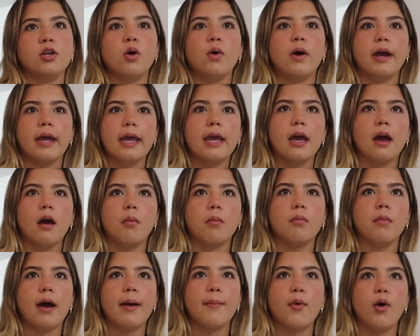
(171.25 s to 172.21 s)
No, I
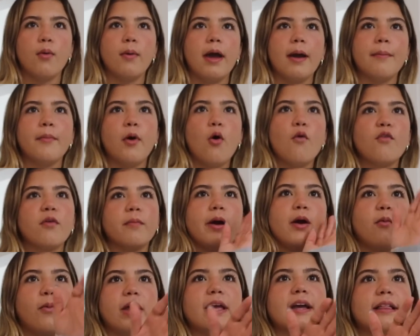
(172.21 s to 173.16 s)
am. I'm over
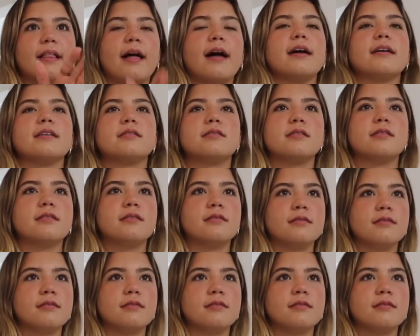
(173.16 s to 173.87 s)
my weight class.